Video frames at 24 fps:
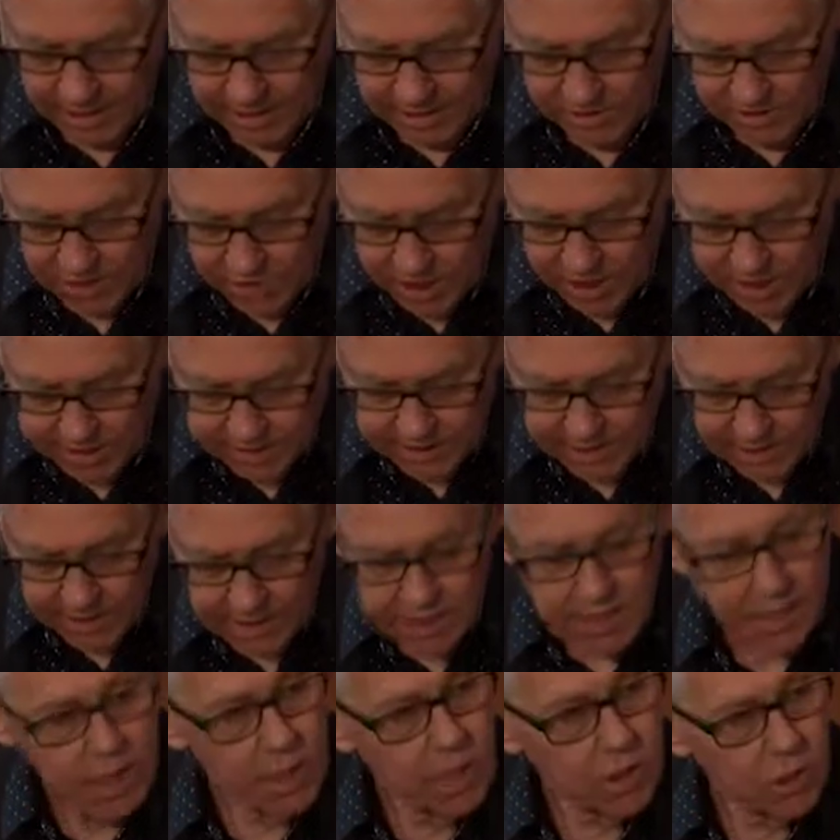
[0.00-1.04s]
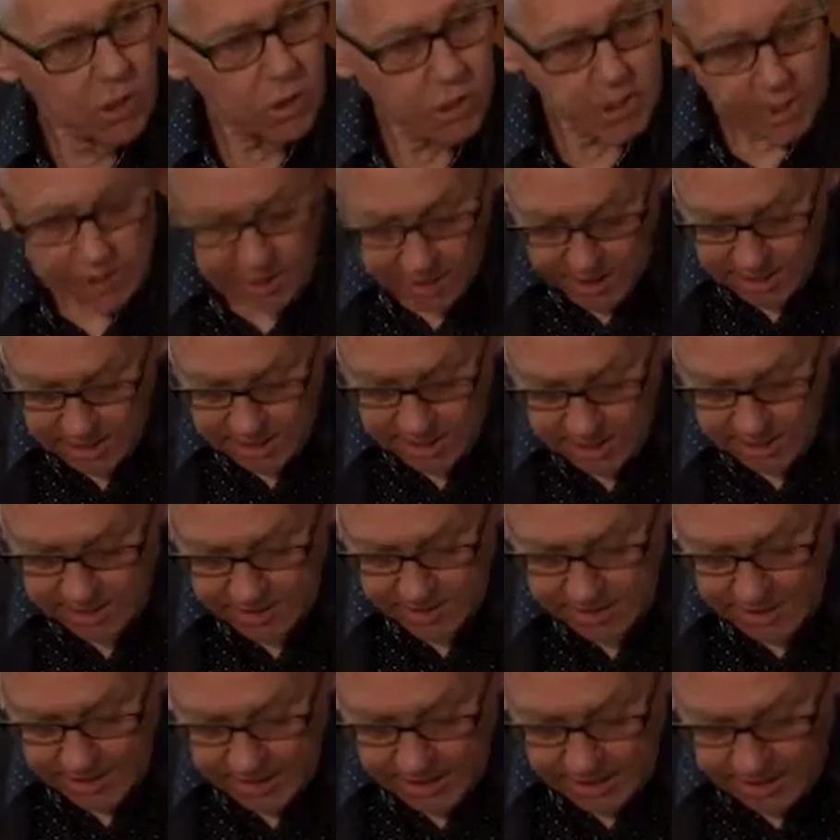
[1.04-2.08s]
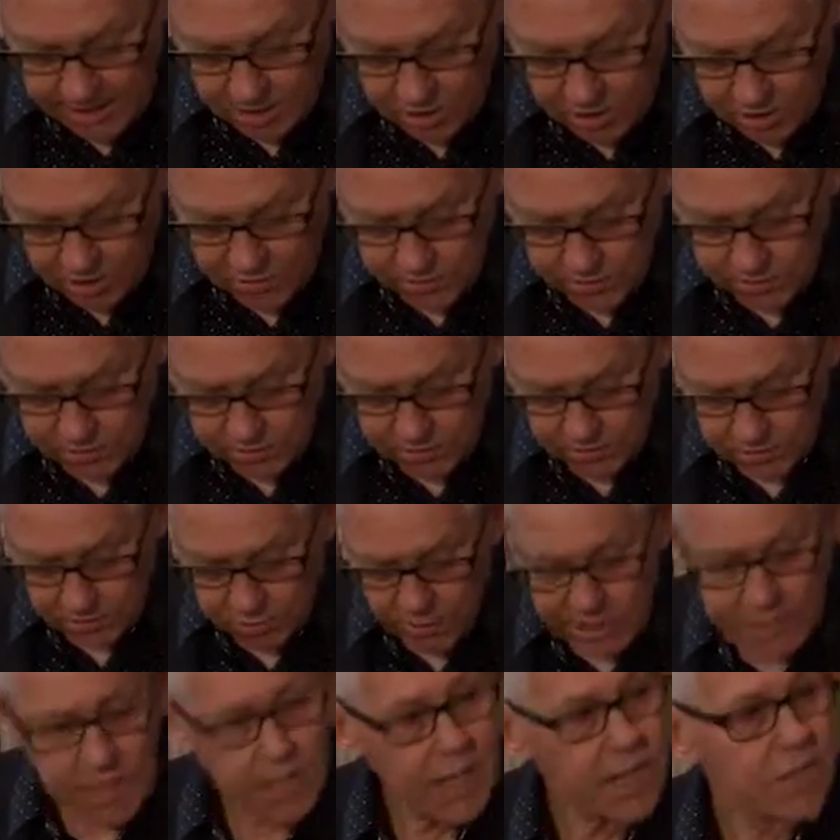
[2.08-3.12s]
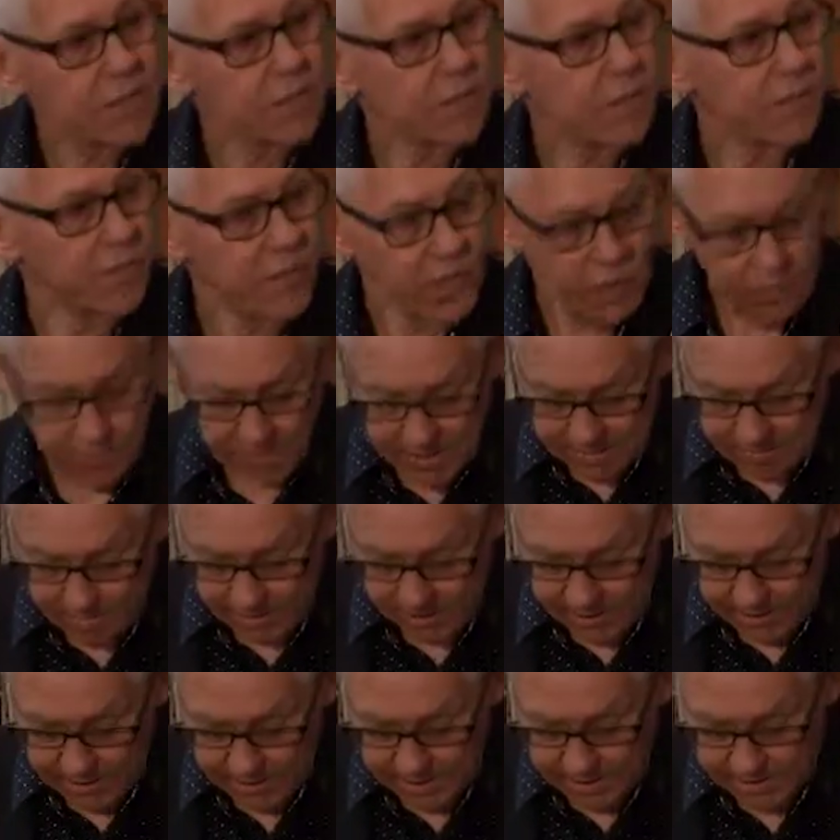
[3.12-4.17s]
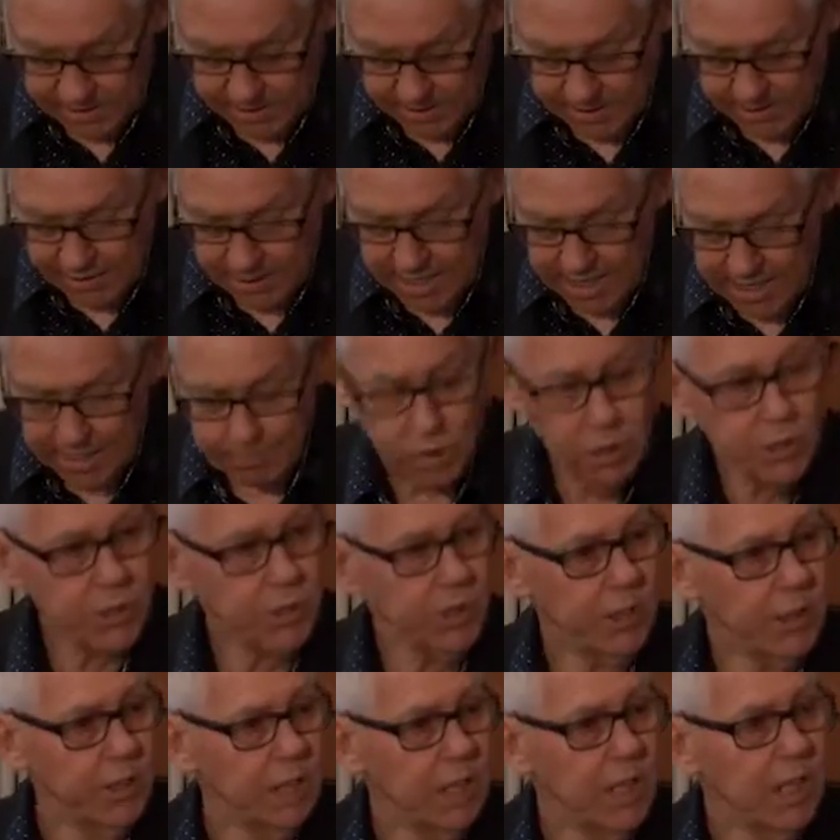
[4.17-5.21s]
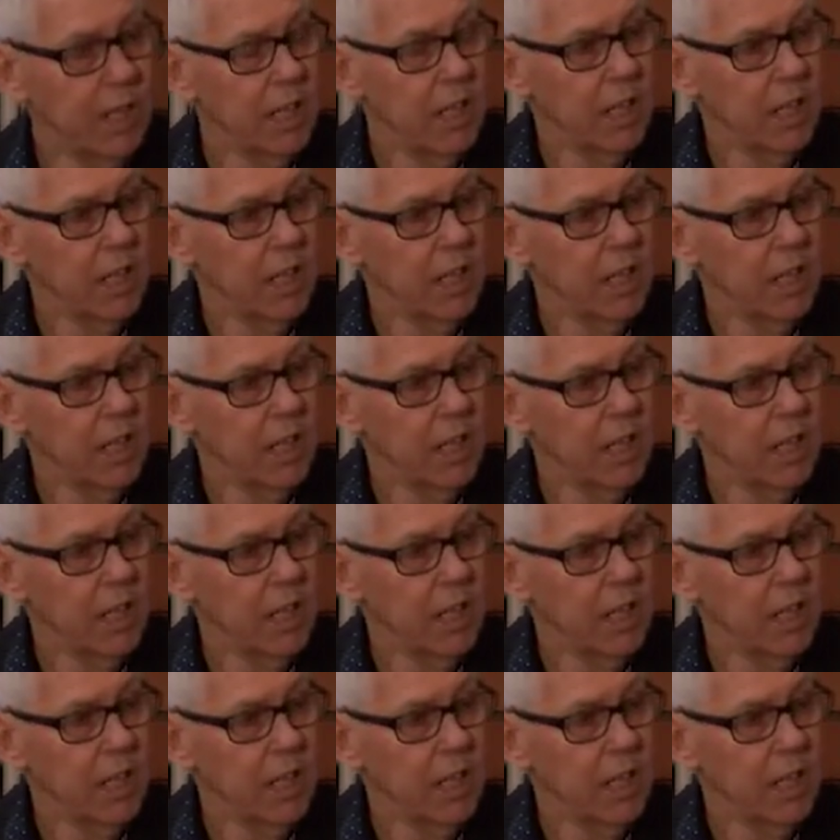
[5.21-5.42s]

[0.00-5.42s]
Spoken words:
And secondly, looking ahead, on the 28th of November in Hamilton,